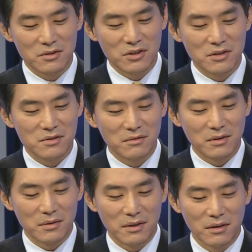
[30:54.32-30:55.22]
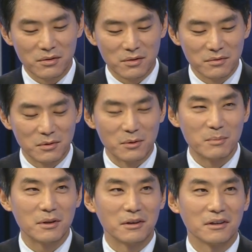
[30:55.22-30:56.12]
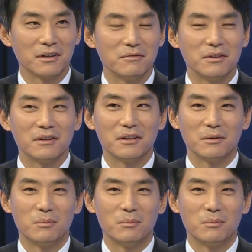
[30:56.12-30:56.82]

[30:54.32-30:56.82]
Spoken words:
Shin's very thoughtful remark, I feel like